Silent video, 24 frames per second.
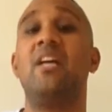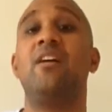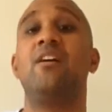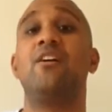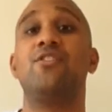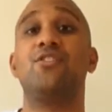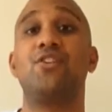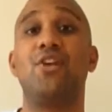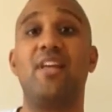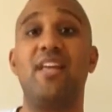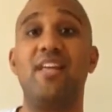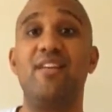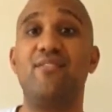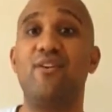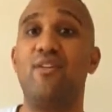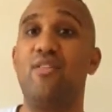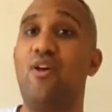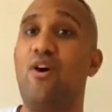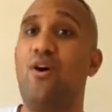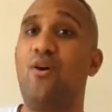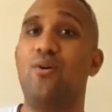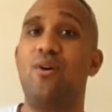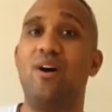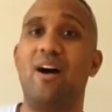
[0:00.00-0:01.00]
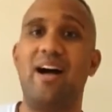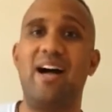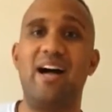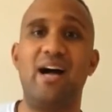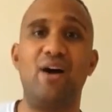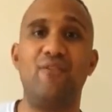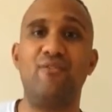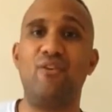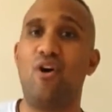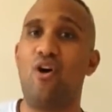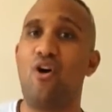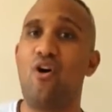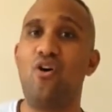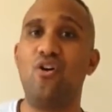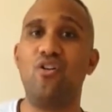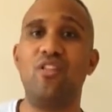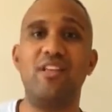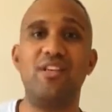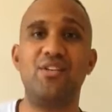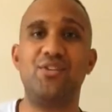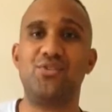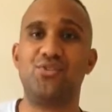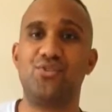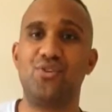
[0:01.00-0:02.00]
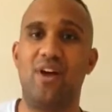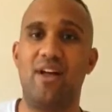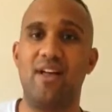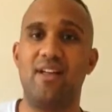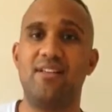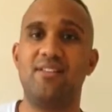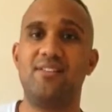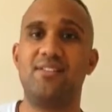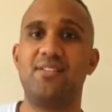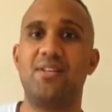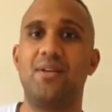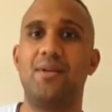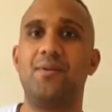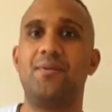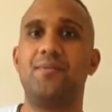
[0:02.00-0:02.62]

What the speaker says: So even though I have all this stress,